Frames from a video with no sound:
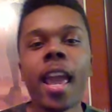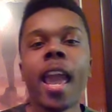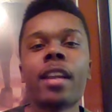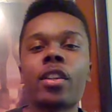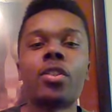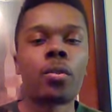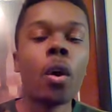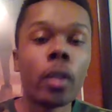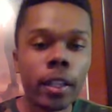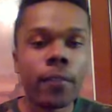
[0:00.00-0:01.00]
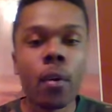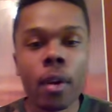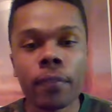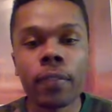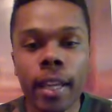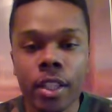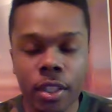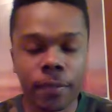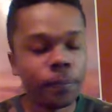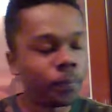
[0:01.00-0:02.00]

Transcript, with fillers: and controlling for inflation,